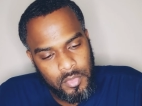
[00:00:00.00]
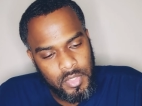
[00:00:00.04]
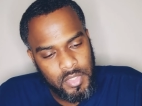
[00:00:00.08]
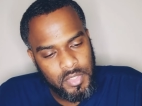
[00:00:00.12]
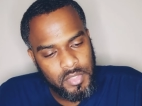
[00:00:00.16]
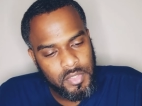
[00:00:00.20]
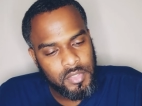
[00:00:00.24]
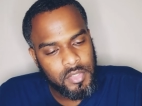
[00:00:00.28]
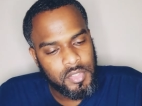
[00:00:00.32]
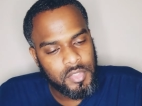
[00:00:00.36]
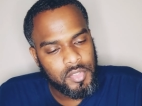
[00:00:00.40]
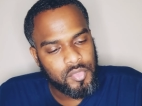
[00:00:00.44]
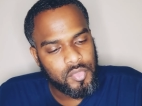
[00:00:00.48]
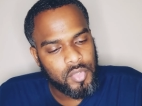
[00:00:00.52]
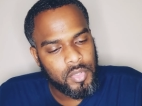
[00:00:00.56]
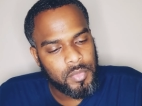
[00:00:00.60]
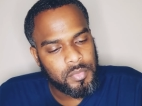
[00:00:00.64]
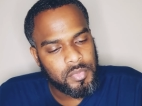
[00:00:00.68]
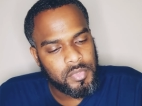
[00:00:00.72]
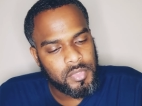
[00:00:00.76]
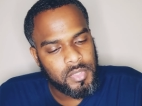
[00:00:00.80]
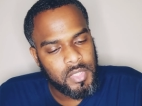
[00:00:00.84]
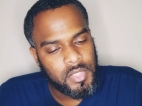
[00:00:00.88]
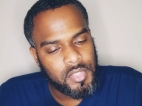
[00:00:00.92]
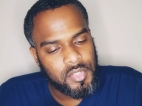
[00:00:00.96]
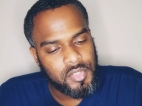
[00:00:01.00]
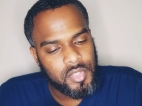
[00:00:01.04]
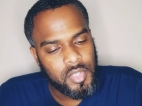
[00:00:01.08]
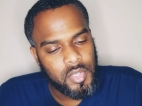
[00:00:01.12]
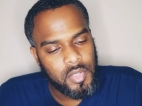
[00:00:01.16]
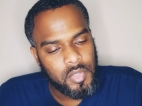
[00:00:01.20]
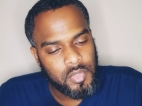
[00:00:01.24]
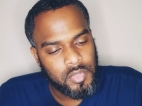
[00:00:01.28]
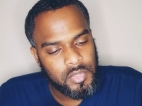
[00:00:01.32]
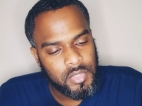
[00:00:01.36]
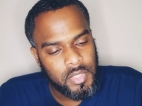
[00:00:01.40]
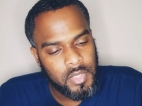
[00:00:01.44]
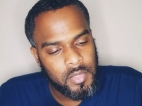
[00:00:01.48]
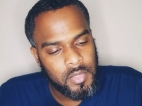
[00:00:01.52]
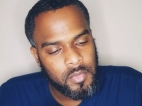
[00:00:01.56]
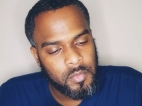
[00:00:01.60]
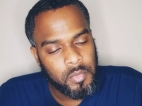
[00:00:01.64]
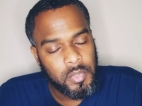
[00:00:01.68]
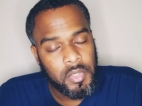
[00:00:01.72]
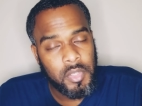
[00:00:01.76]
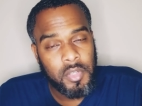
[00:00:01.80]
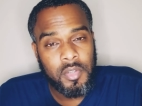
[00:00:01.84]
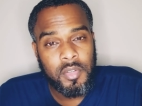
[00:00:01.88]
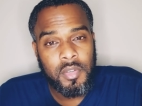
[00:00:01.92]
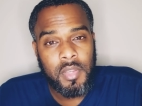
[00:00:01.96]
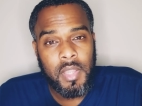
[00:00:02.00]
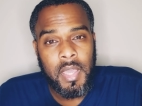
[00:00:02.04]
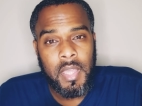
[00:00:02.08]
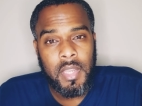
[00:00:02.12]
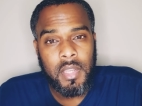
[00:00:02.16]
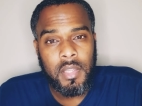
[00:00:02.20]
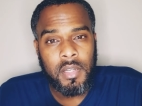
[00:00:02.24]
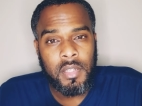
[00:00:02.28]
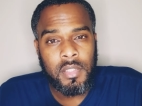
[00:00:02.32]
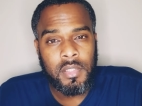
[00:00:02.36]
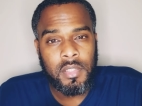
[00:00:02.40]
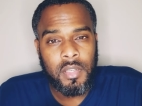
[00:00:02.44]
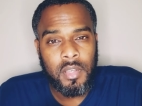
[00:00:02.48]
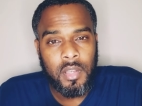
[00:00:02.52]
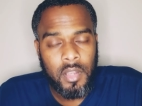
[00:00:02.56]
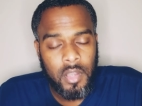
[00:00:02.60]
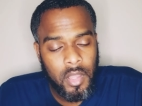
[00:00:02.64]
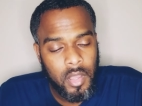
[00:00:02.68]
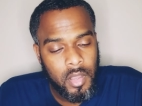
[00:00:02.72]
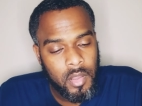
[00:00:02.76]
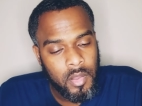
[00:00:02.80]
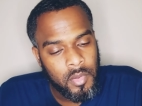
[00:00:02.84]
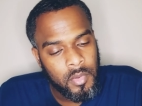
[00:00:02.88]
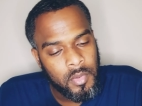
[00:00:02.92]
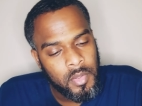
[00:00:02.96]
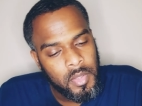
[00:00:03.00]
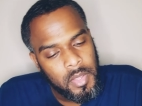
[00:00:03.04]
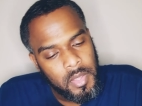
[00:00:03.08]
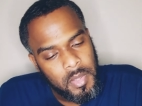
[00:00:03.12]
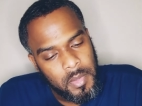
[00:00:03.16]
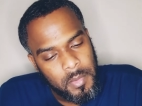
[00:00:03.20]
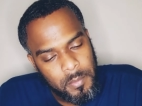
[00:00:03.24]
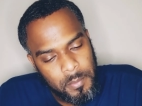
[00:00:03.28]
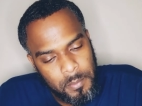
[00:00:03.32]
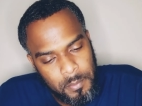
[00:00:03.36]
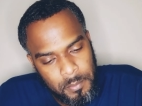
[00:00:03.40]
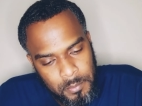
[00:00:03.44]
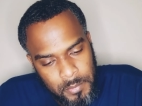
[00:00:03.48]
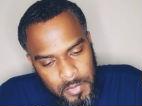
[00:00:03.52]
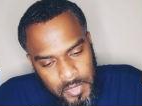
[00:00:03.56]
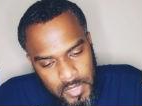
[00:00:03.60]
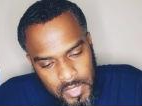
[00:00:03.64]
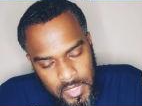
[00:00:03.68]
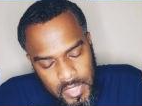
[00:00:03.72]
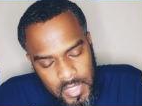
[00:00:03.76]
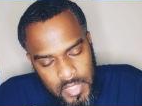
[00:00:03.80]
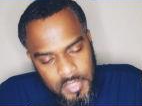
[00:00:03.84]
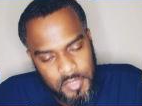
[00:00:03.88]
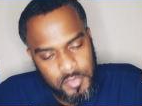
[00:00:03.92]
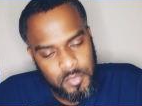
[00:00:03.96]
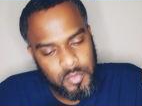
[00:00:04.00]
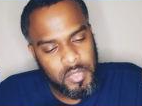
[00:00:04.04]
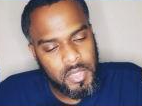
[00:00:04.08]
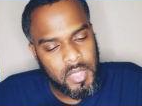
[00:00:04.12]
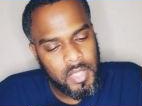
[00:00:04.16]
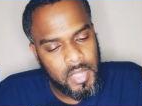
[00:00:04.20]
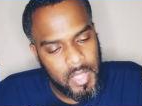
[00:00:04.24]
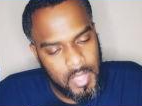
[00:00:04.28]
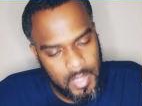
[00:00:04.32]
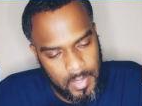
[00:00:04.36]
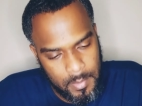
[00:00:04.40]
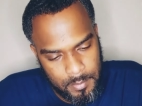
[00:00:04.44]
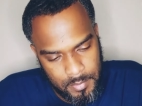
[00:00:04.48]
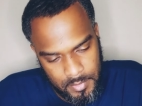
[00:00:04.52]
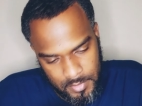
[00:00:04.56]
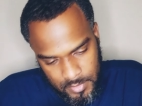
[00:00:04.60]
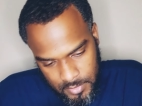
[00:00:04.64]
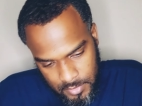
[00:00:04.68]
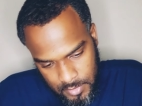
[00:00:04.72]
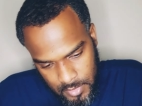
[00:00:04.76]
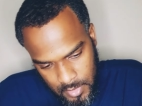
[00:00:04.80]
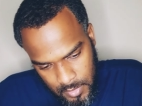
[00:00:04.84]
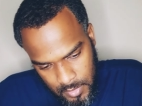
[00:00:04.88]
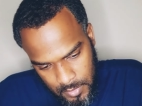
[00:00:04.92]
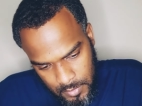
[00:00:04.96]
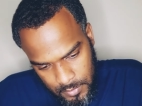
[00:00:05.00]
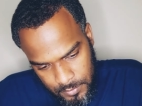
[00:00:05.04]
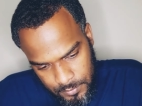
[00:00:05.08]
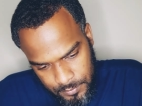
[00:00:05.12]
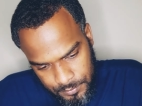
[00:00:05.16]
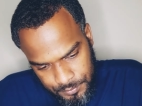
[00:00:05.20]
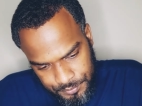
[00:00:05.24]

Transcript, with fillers: is the scripture that shows that we are not under the law. But guess what happens though?